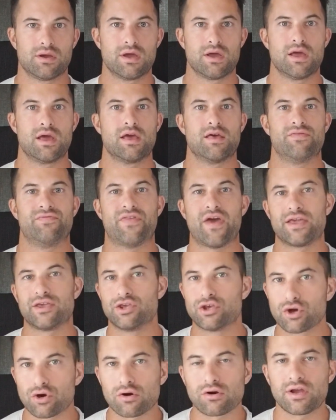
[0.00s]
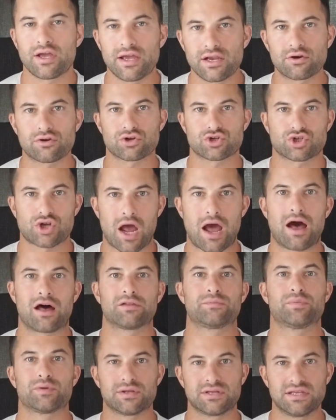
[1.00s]
that your inner child
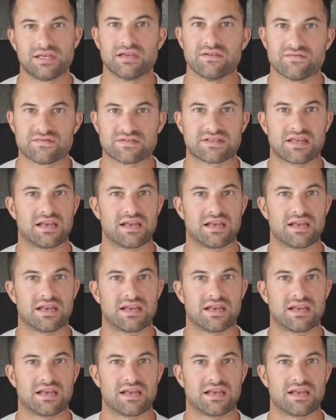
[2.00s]
believes that